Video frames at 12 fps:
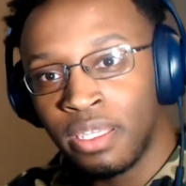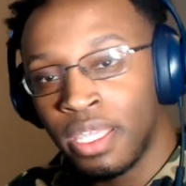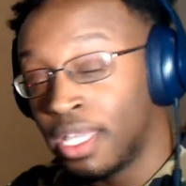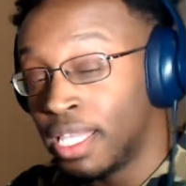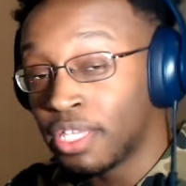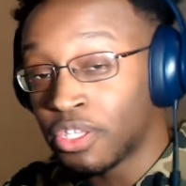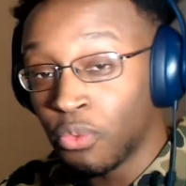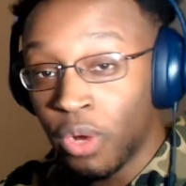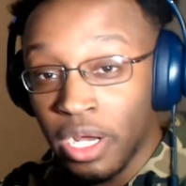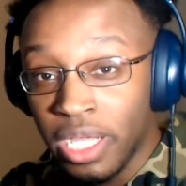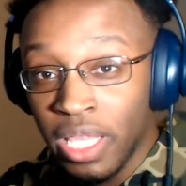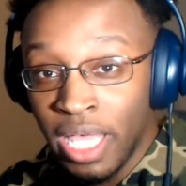It doesn't
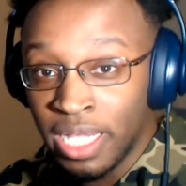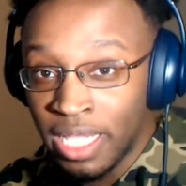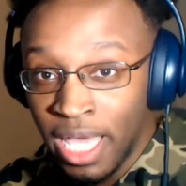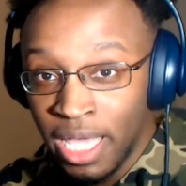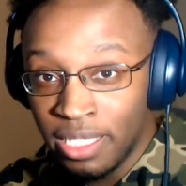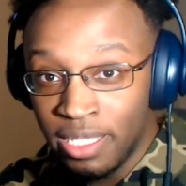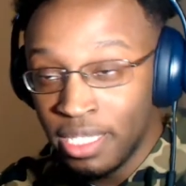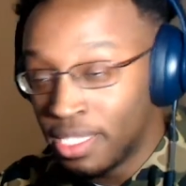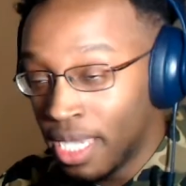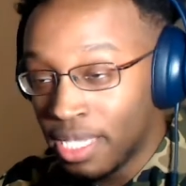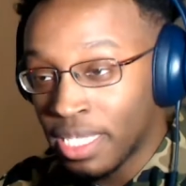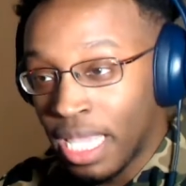work like that. It
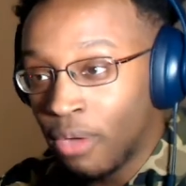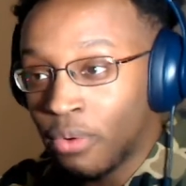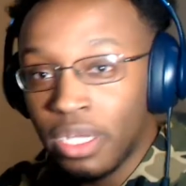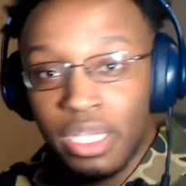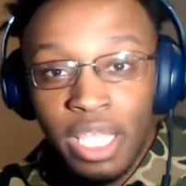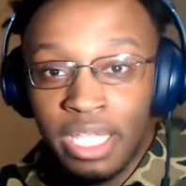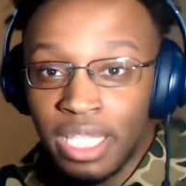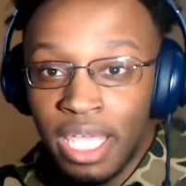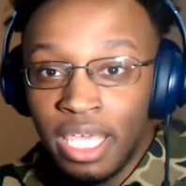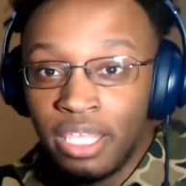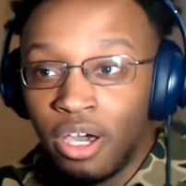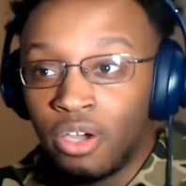does not work like that
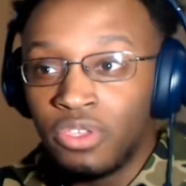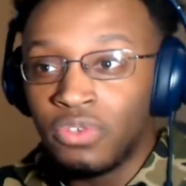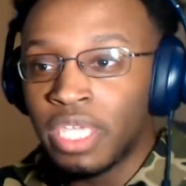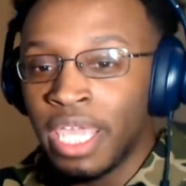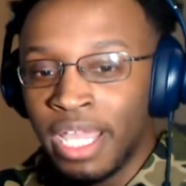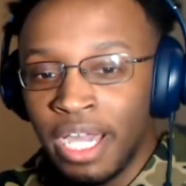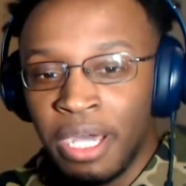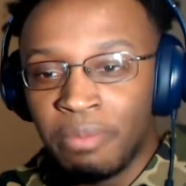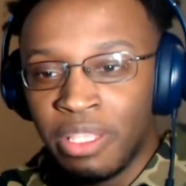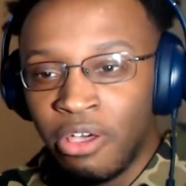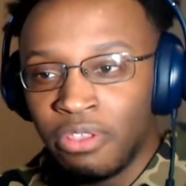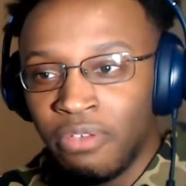at all. You can't
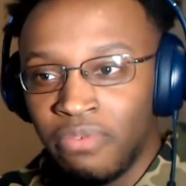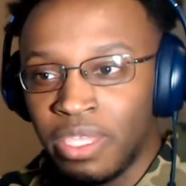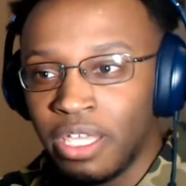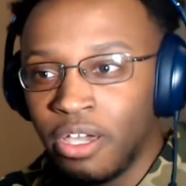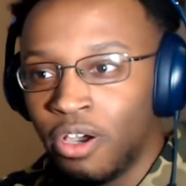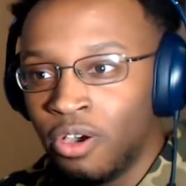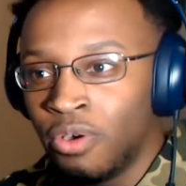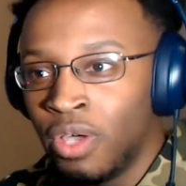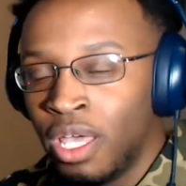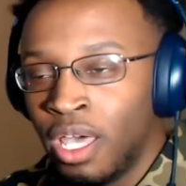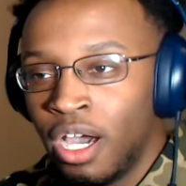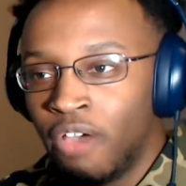upload a video
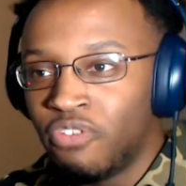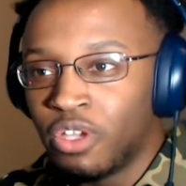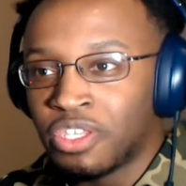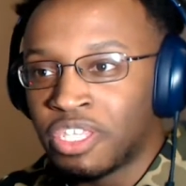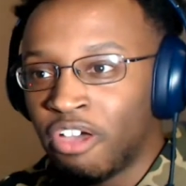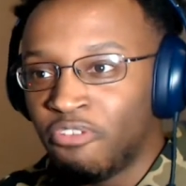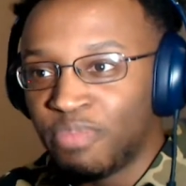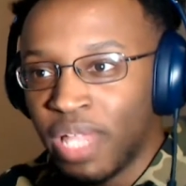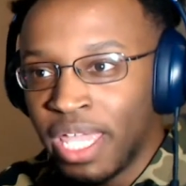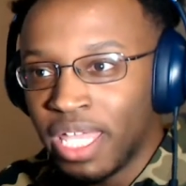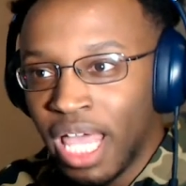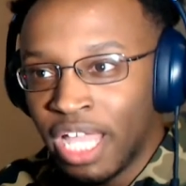of yourself
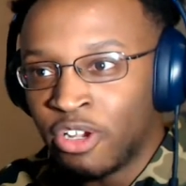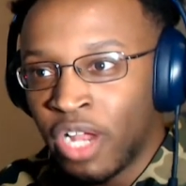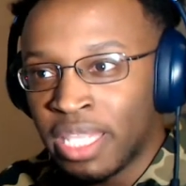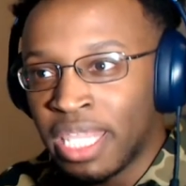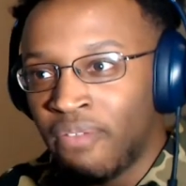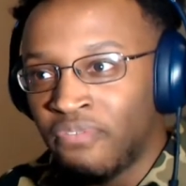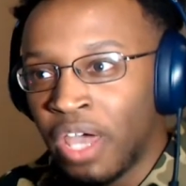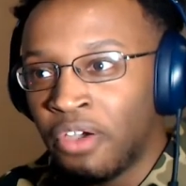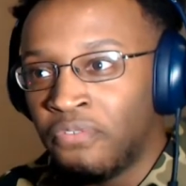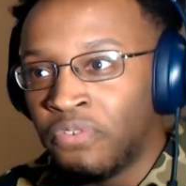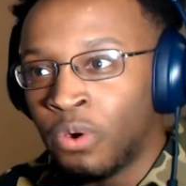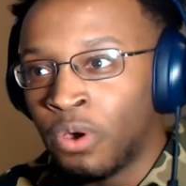playing like Grand Theft Auto
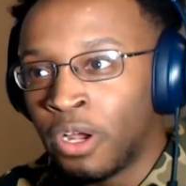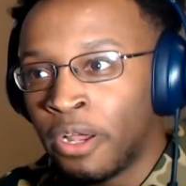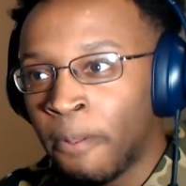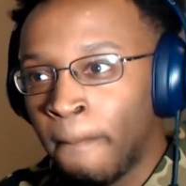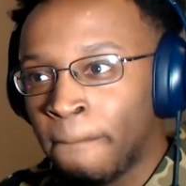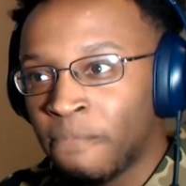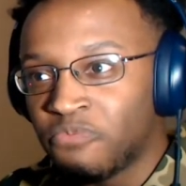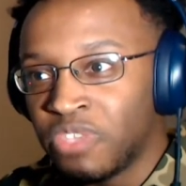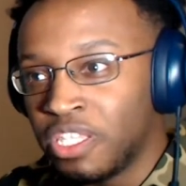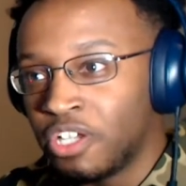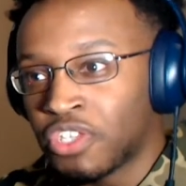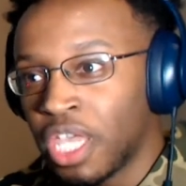4 and there's other